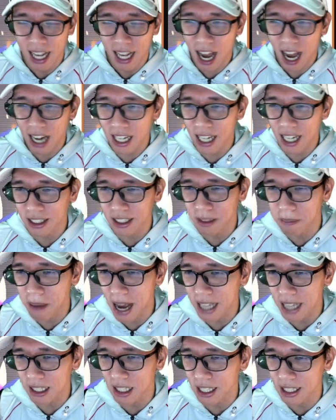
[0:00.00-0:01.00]
unless the
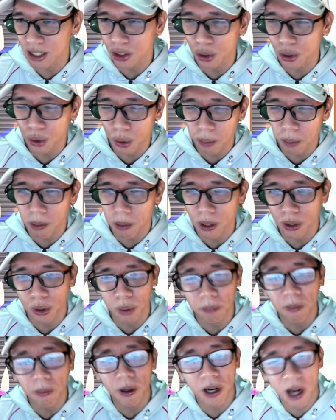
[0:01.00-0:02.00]
battle is super
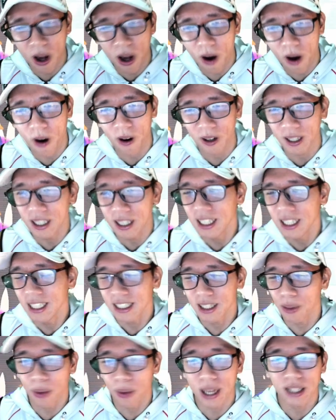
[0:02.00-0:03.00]
duper long,
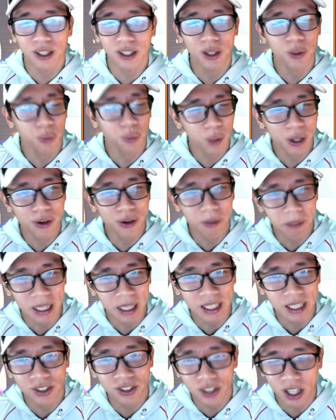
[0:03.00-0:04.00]
the weather will
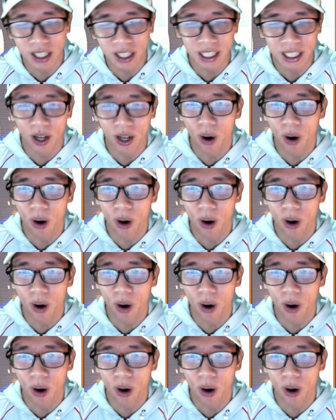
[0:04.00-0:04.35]
remain sunny